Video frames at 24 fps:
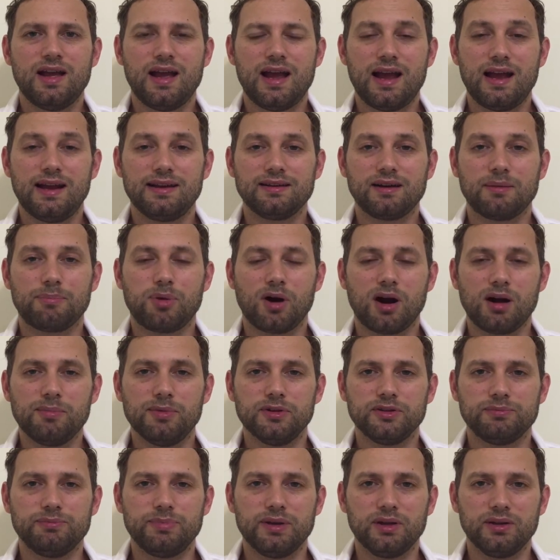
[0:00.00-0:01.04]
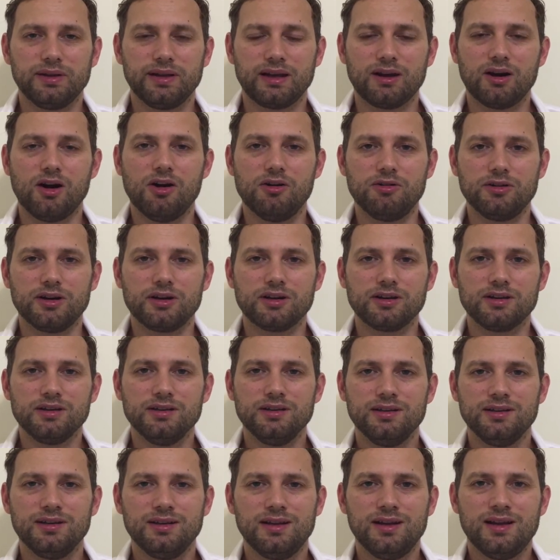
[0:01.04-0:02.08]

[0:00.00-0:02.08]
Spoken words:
and apartment building owner,